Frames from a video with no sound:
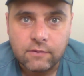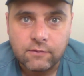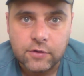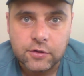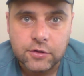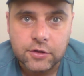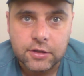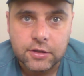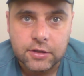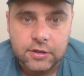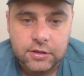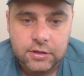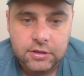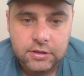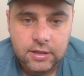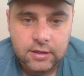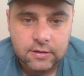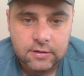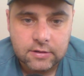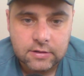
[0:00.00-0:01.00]
Virginia,
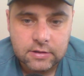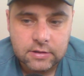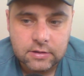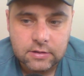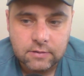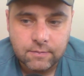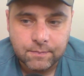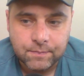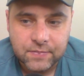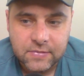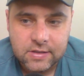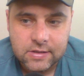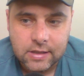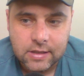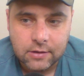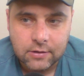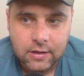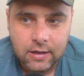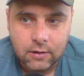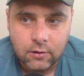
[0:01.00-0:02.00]
six,
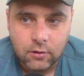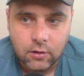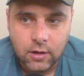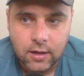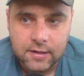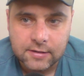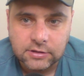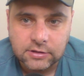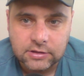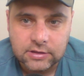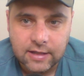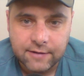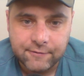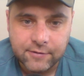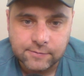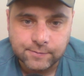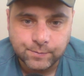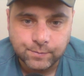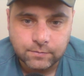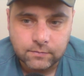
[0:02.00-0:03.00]
South Carolina,
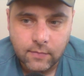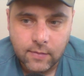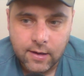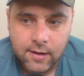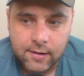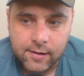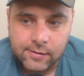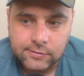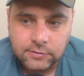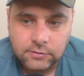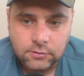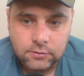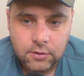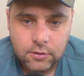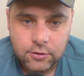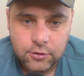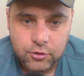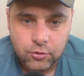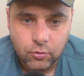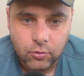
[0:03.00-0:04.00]
seven,
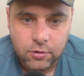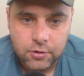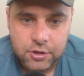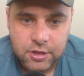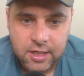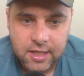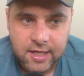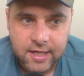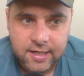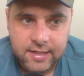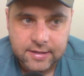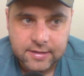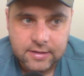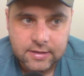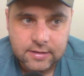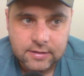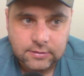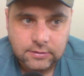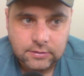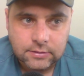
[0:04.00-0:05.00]
Georgia,
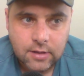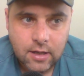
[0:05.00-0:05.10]
eight,